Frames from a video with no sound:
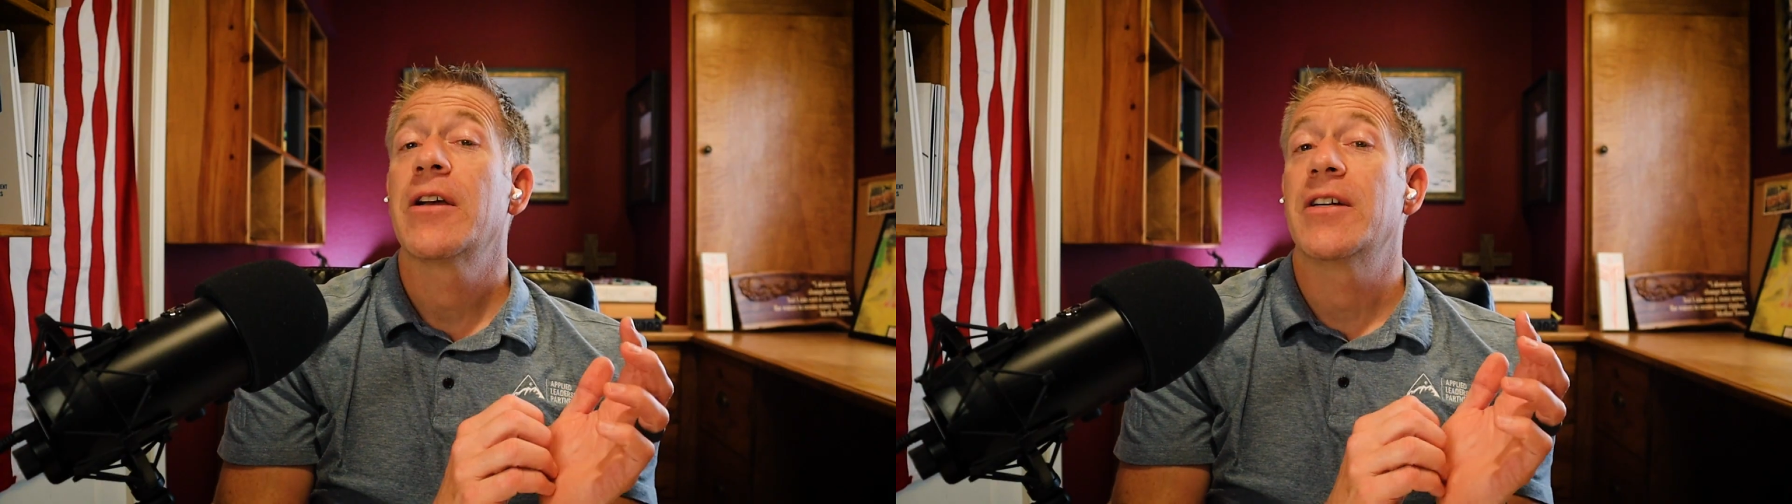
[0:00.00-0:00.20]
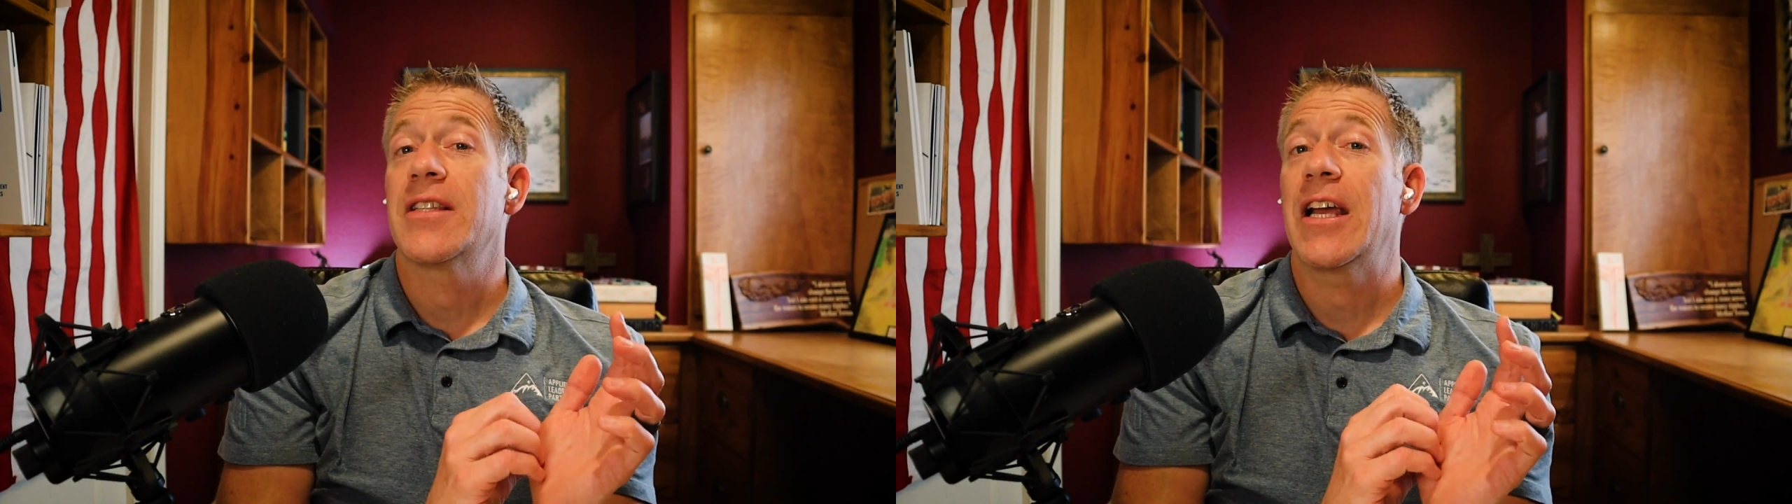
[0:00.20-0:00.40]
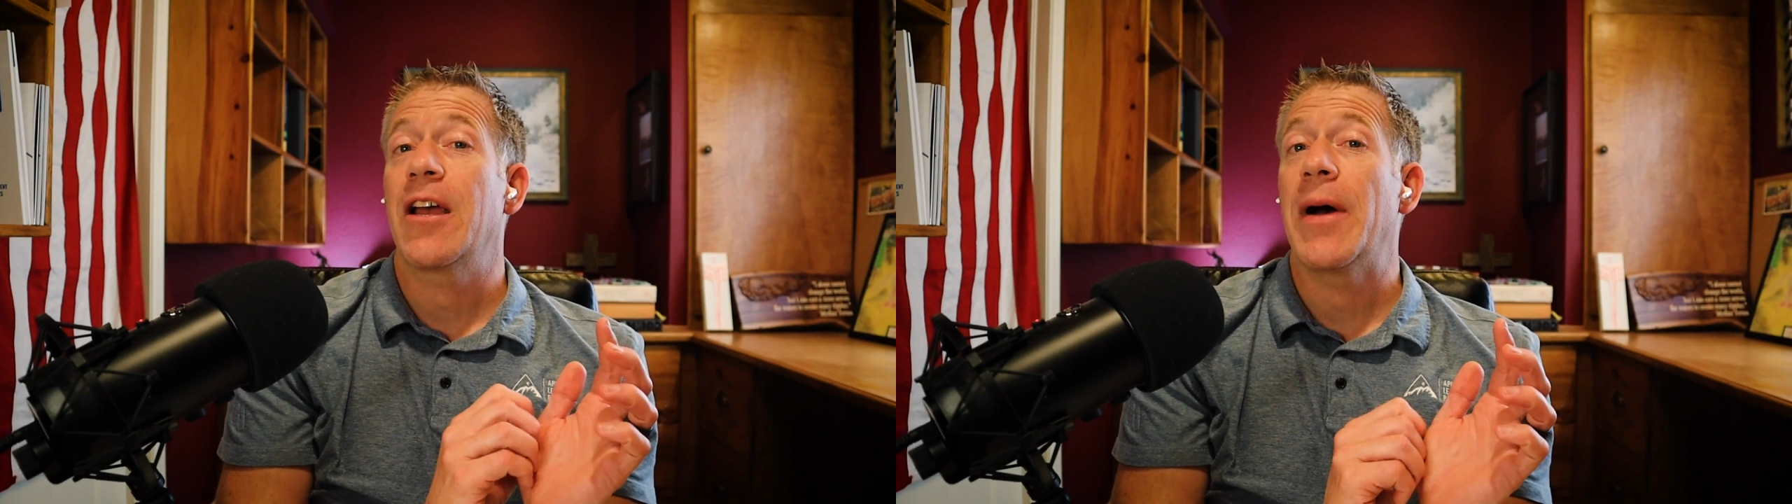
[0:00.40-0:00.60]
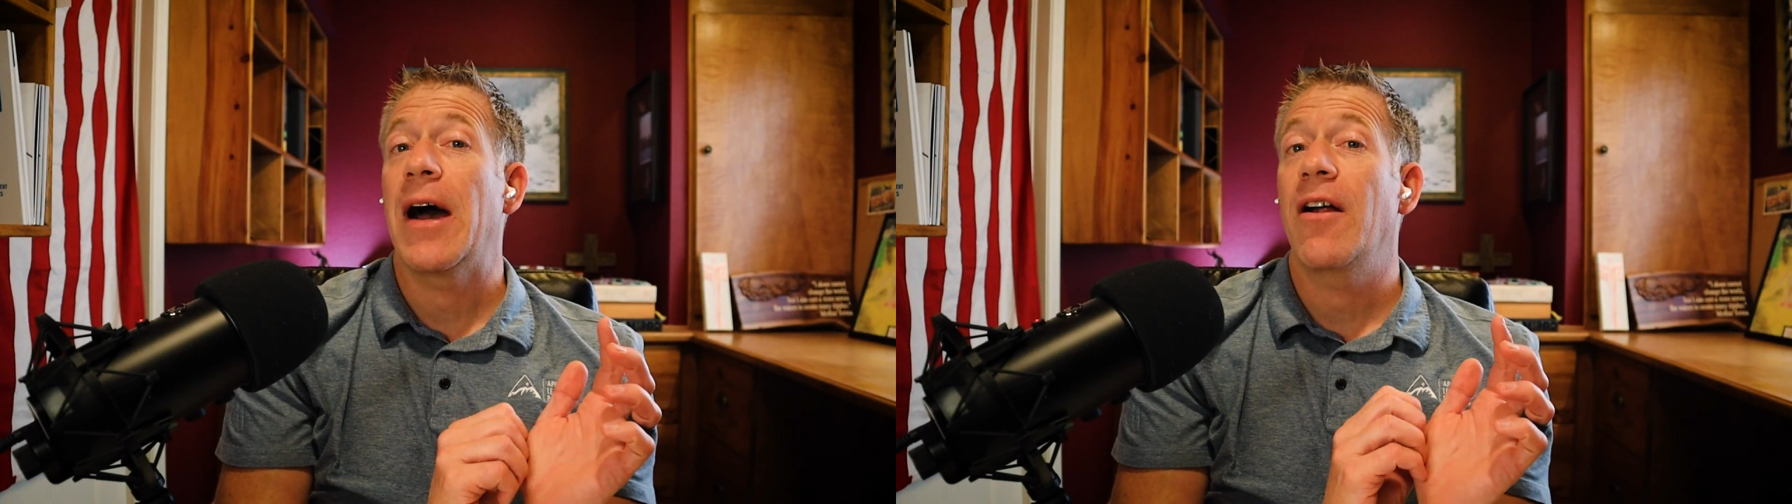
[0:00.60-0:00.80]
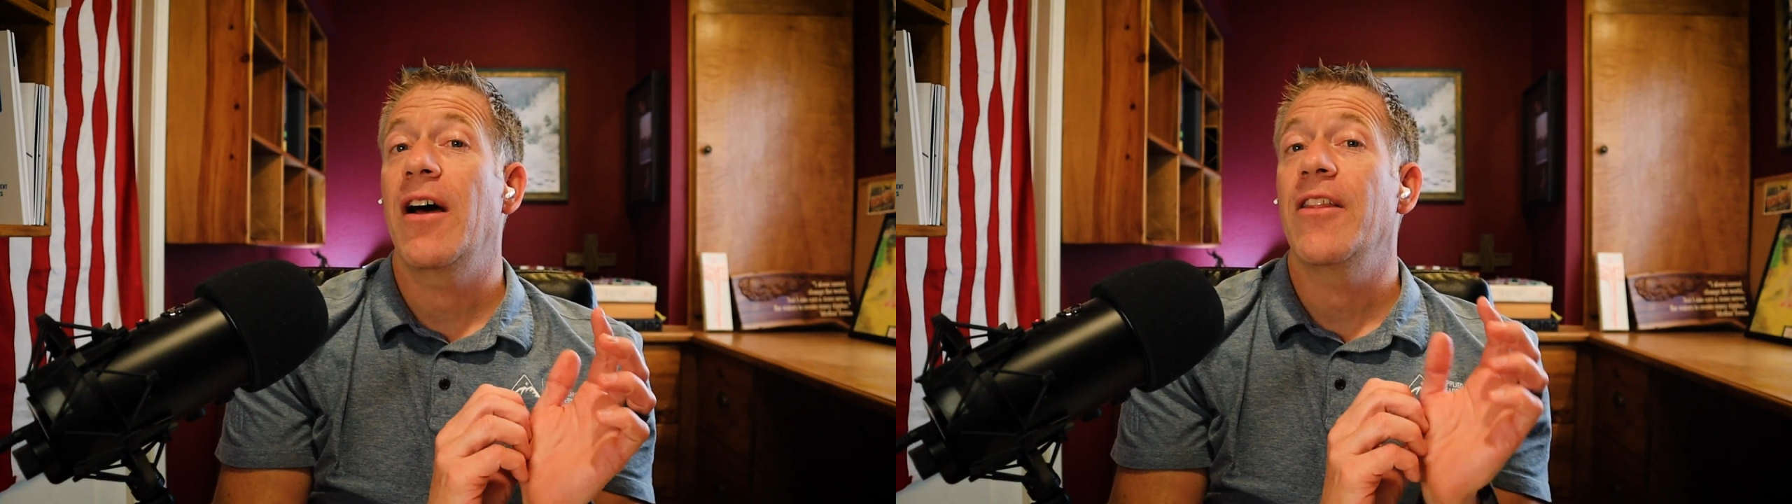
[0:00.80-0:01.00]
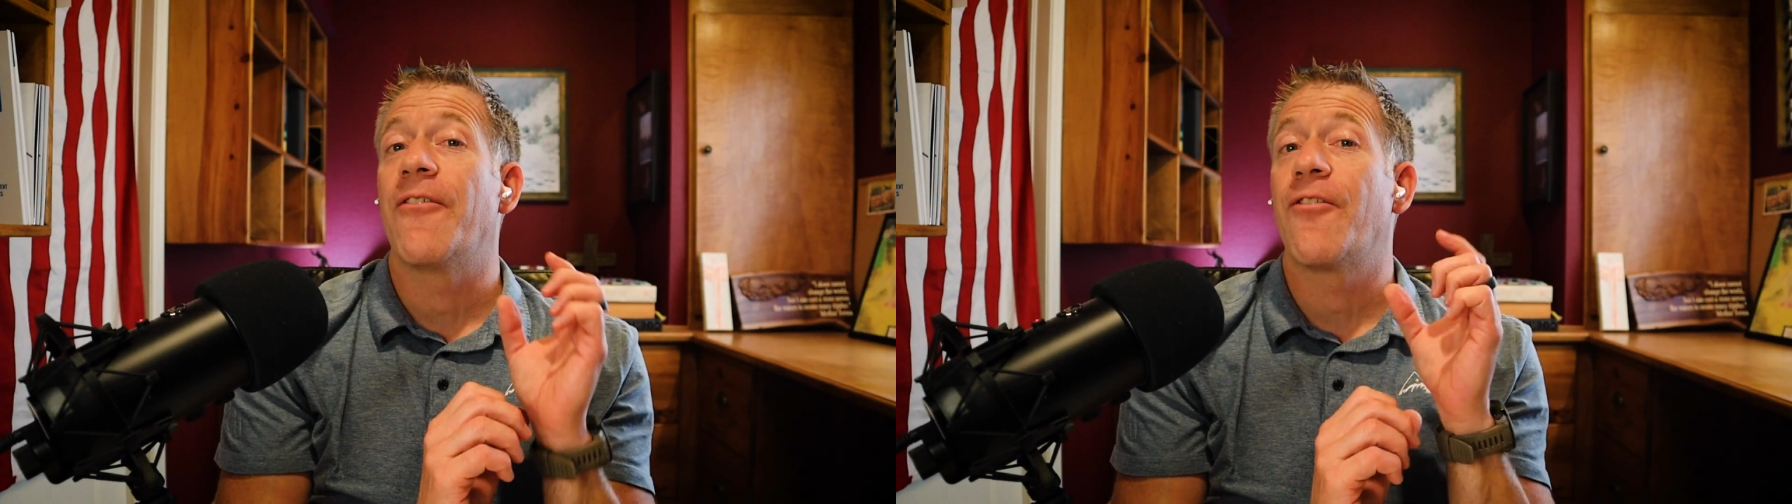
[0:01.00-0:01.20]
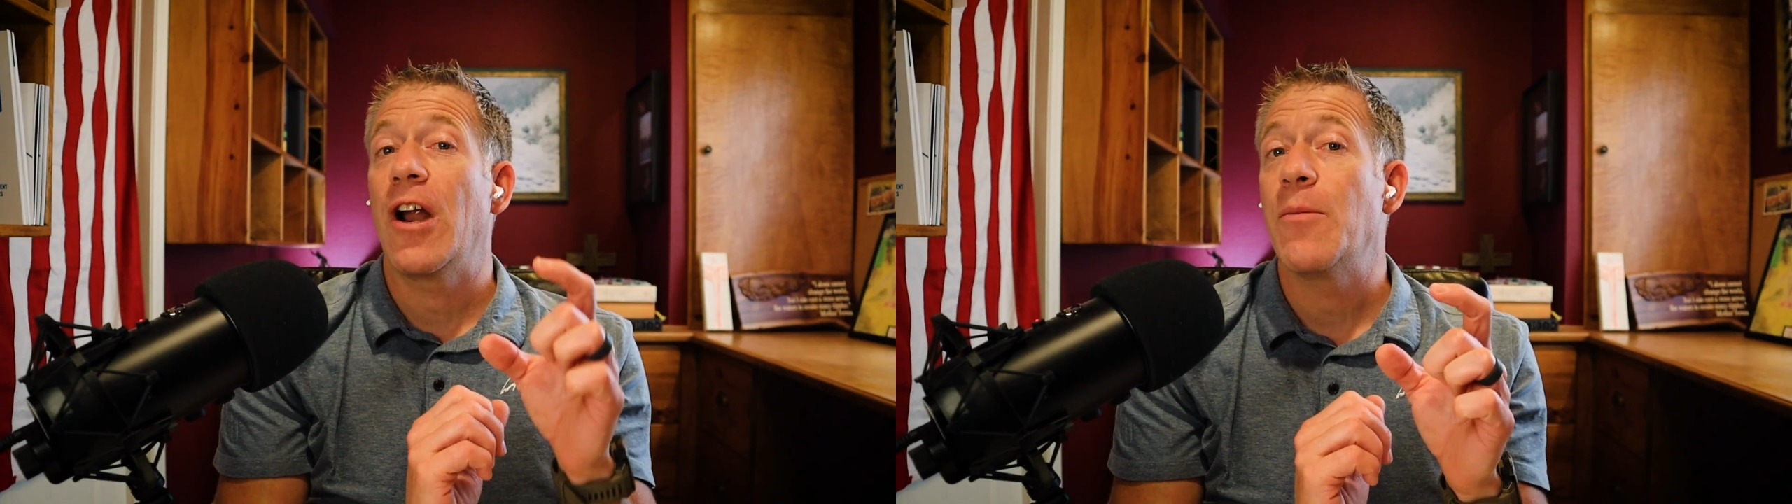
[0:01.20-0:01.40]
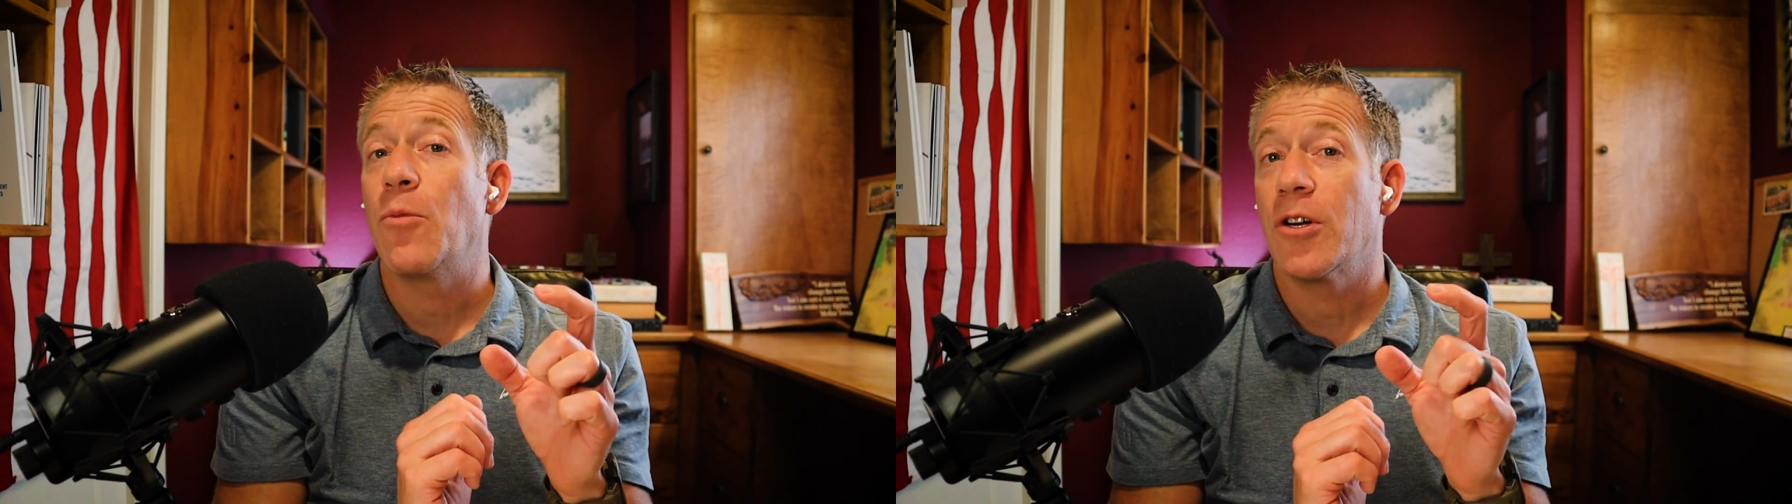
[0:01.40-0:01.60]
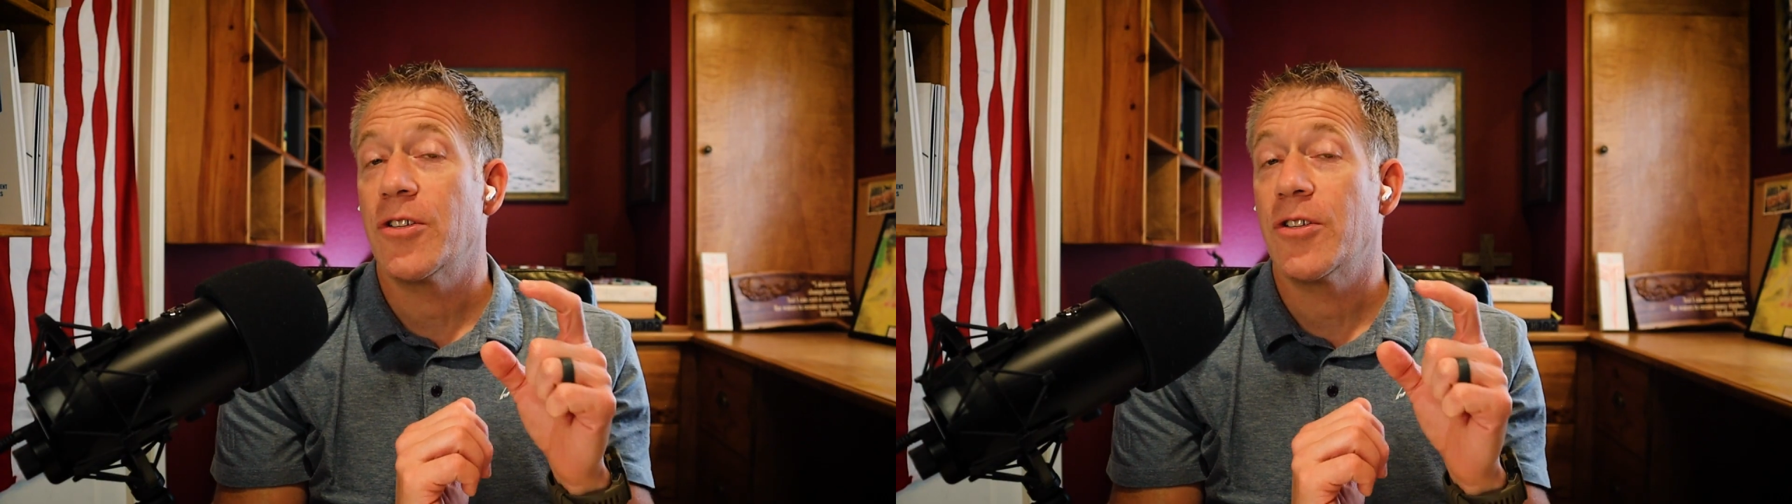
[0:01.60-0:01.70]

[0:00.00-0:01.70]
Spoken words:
Let's think about a framework